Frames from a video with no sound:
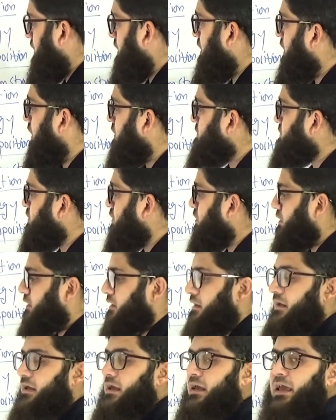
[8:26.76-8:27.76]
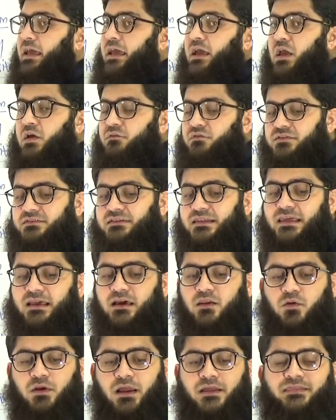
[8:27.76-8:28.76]
also, if you see,
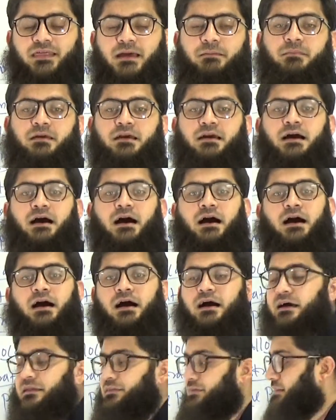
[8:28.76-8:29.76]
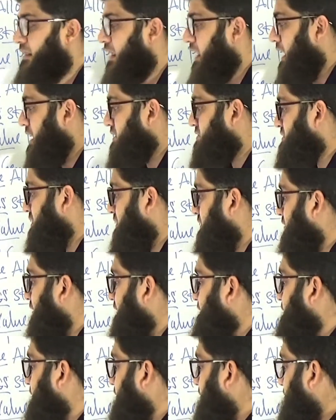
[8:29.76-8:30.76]
look at them, each of the
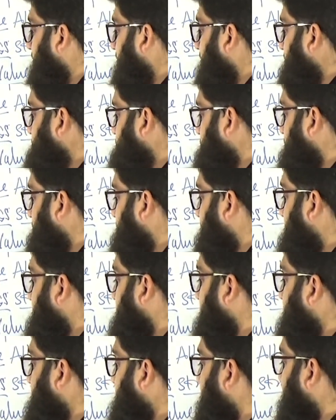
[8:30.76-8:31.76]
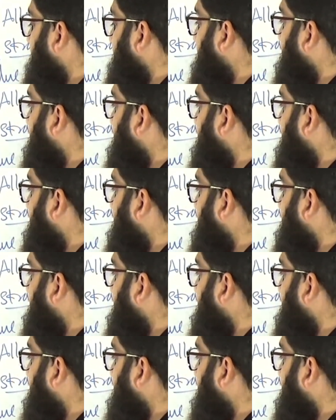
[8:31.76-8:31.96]
company